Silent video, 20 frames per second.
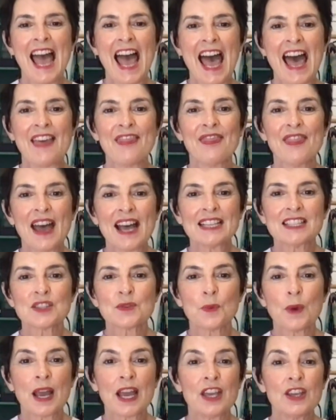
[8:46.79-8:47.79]
And
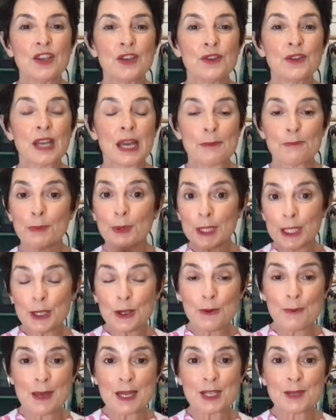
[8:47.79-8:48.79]
that's where you can put in
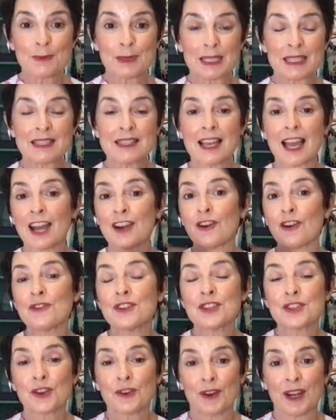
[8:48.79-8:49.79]
your measurements, and on the
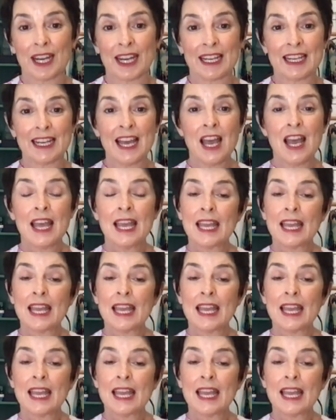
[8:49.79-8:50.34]
screen,